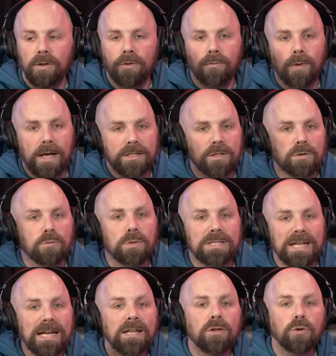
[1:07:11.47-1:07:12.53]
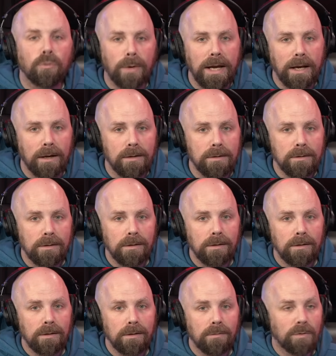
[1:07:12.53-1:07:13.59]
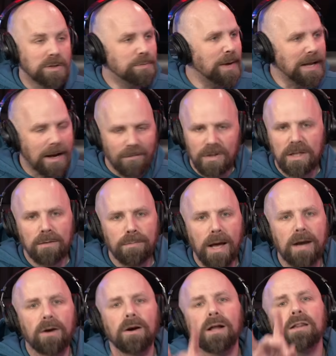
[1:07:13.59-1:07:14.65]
the wrestler was in the ring, which made everything better.